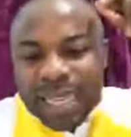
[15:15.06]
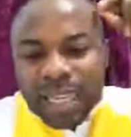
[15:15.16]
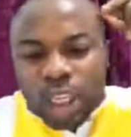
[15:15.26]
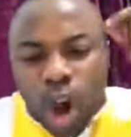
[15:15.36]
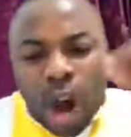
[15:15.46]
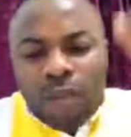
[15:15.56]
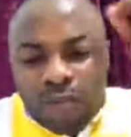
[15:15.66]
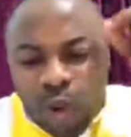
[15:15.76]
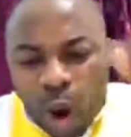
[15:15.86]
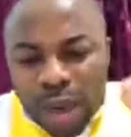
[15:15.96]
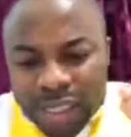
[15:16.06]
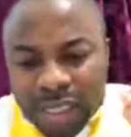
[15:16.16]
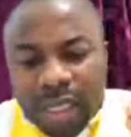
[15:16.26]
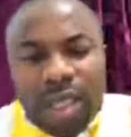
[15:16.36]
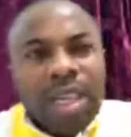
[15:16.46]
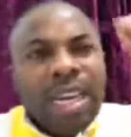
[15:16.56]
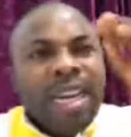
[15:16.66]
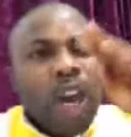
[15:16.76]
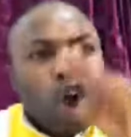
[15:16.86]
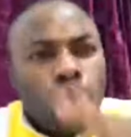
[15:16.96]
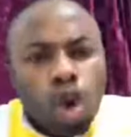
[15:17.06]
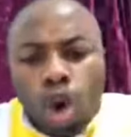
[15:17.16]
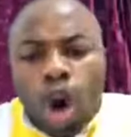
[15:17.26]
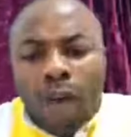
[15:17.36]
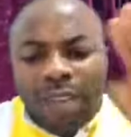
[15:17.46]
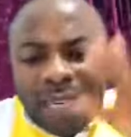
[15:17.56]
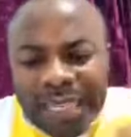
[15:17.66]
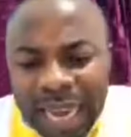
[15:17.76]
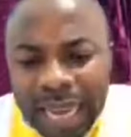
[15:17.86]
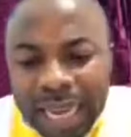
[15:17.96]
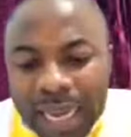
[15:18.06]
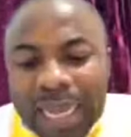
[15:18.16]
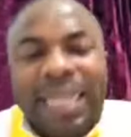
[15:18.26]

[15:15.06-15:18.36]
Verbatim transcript: God's voice in the cool of the day,